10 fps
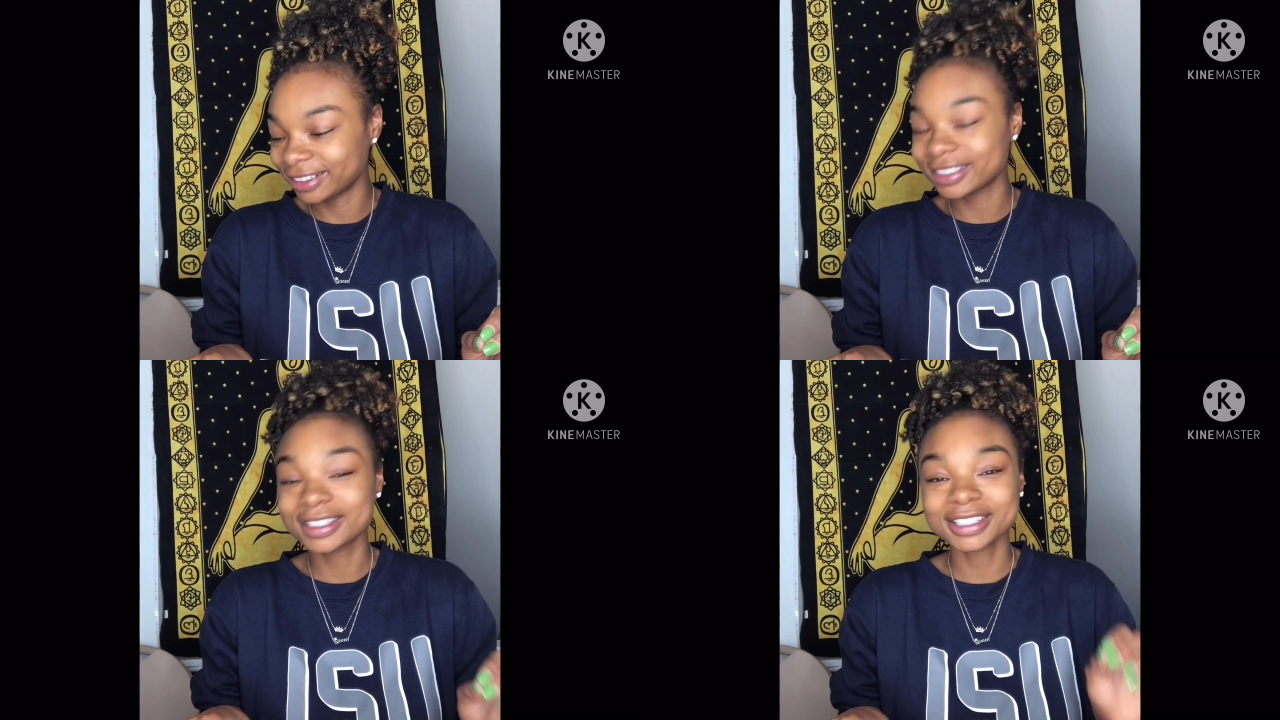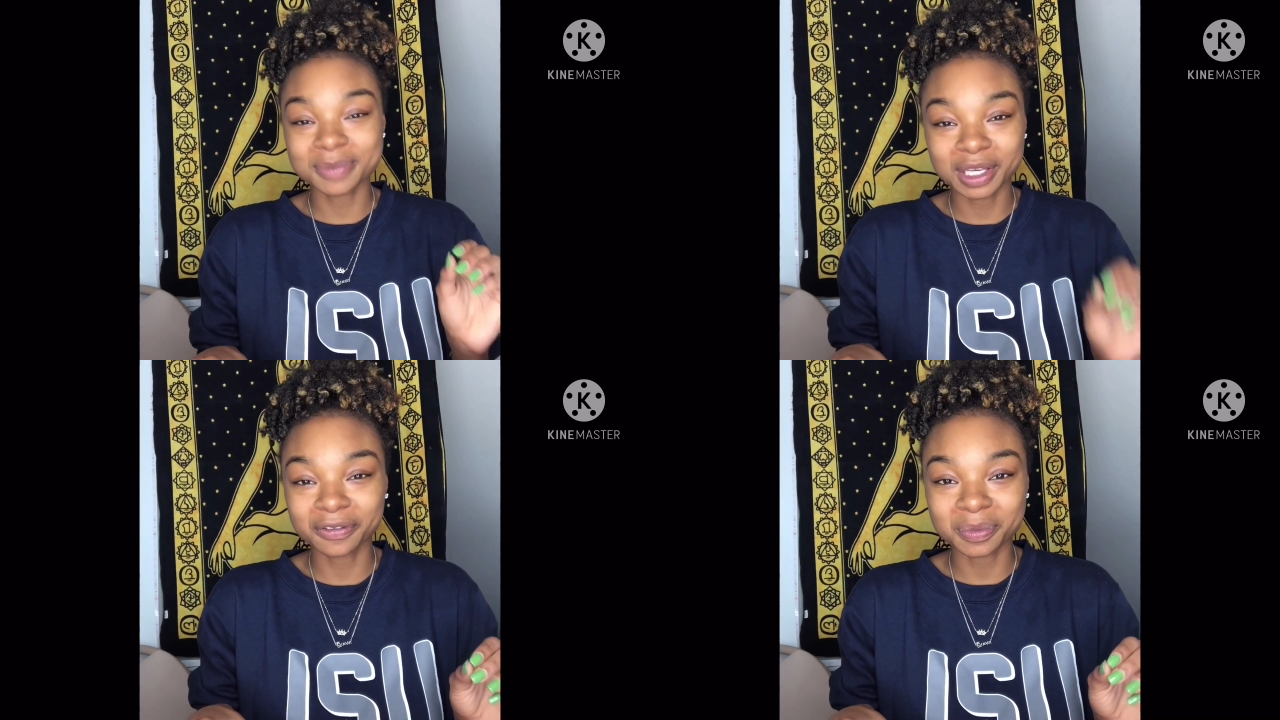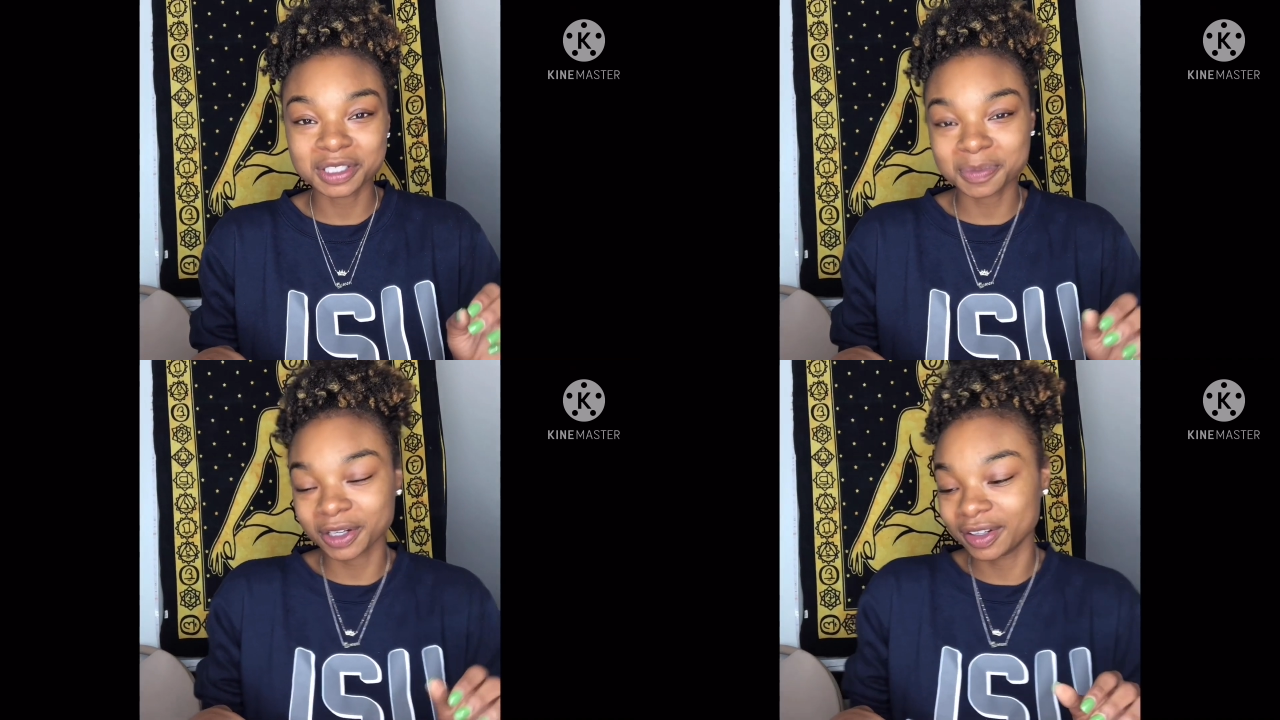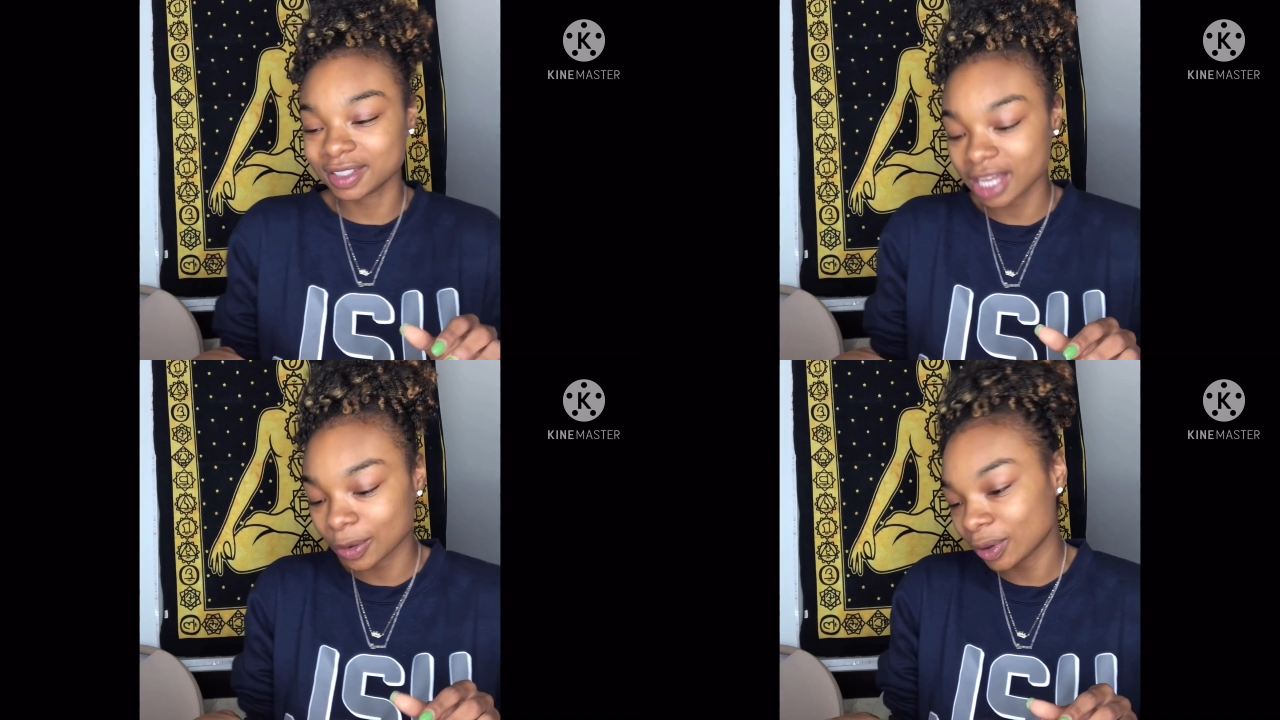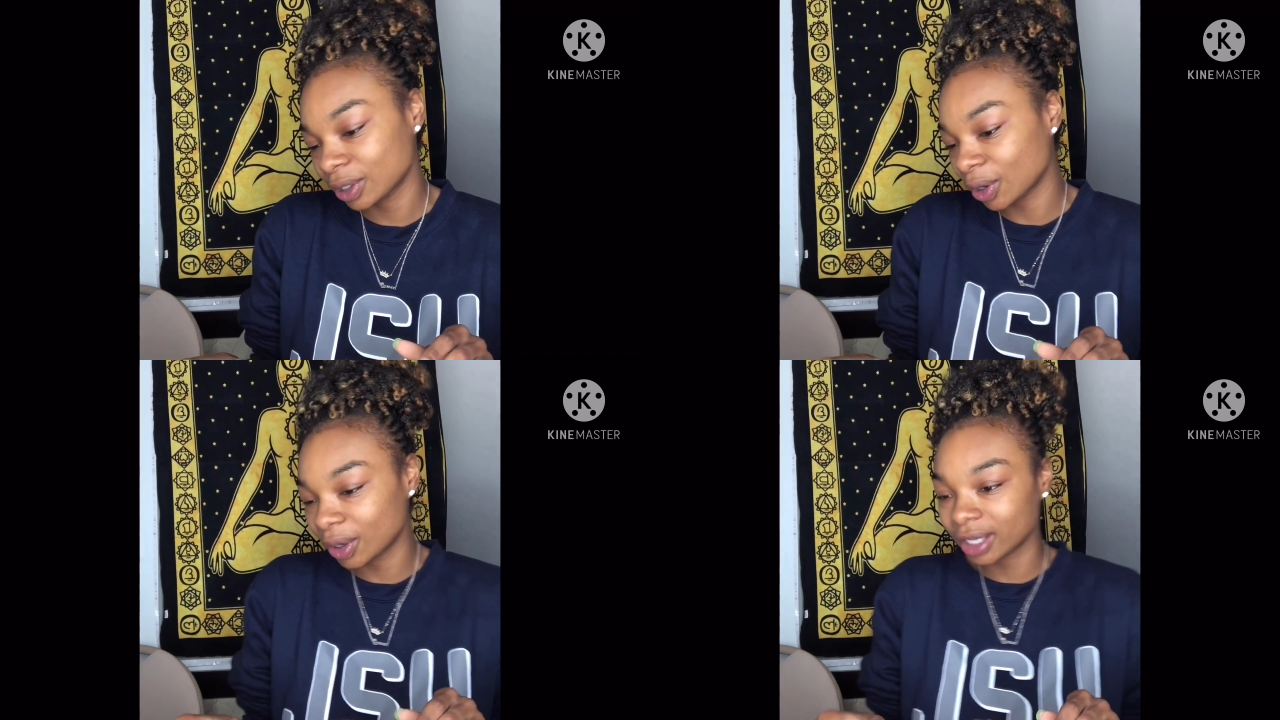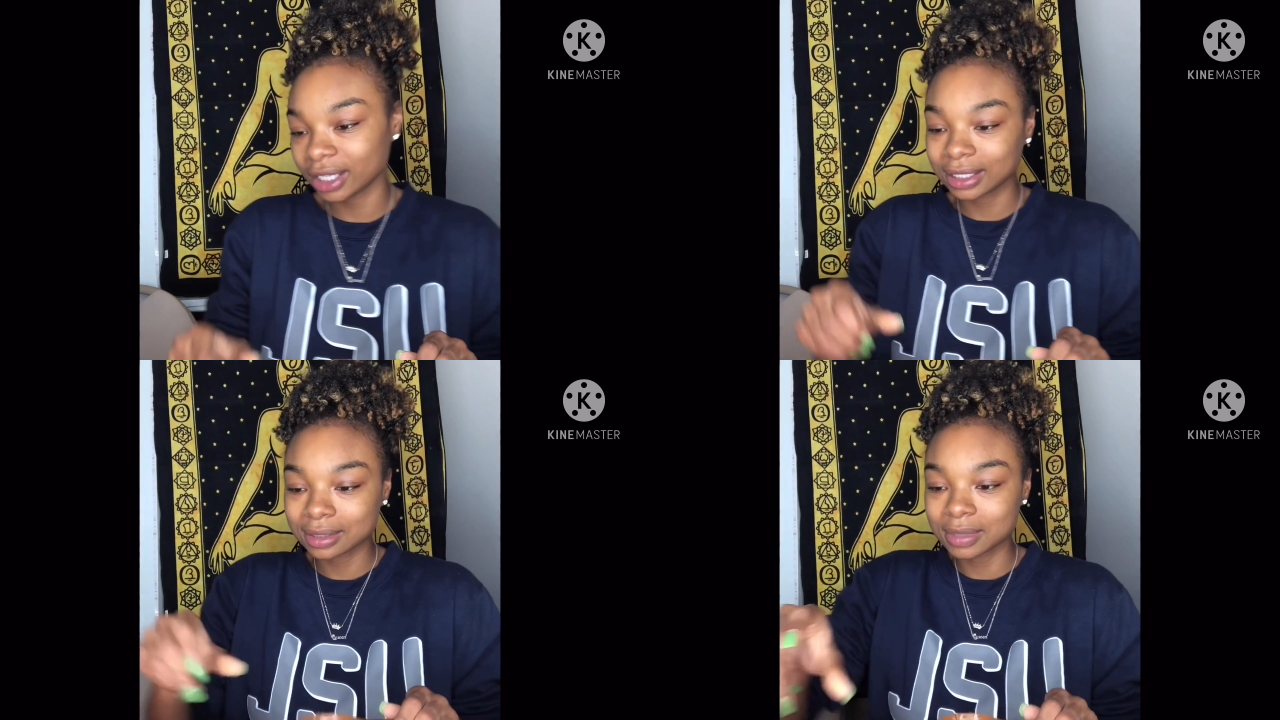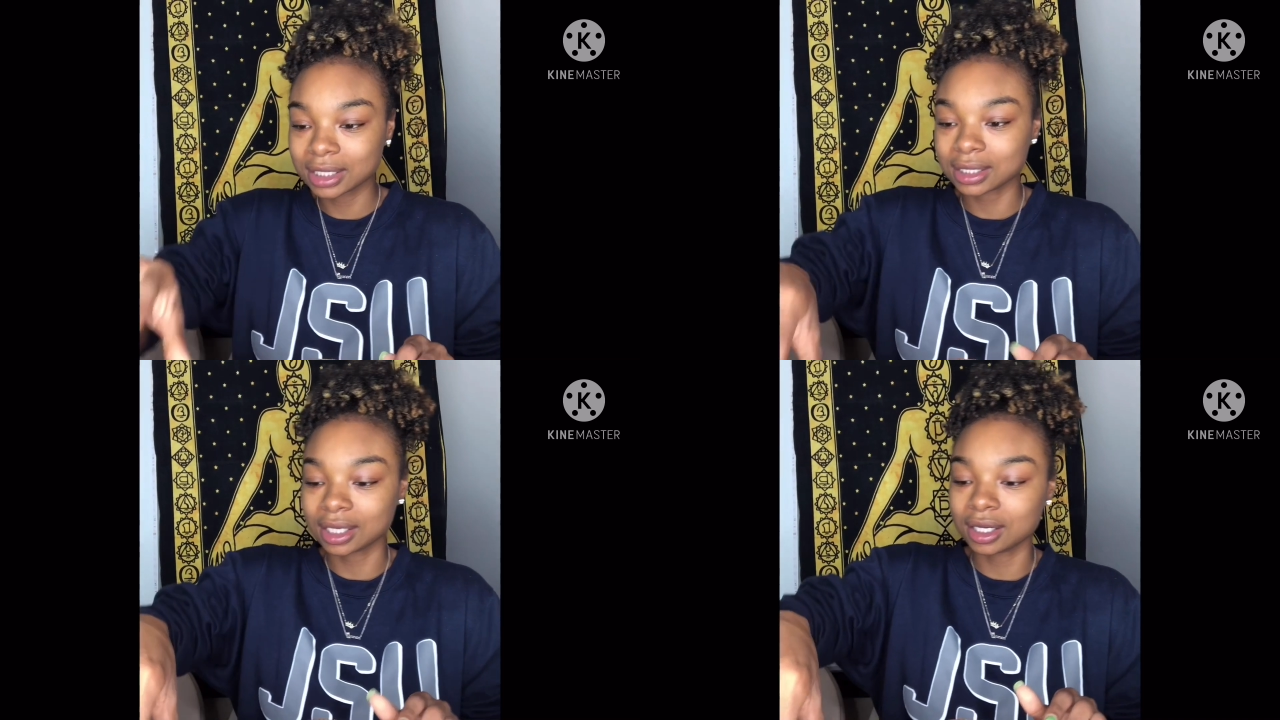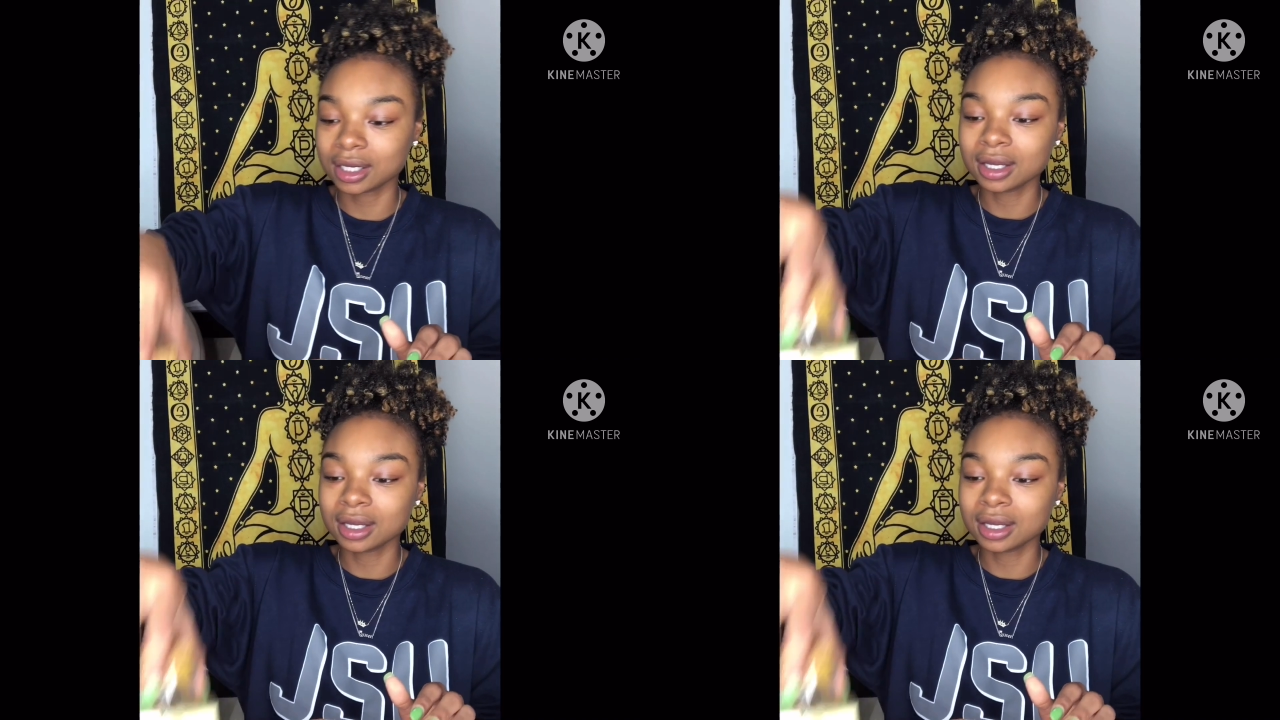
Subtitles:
Speaking from experience. Now we're going to go ahead and get to mixing here.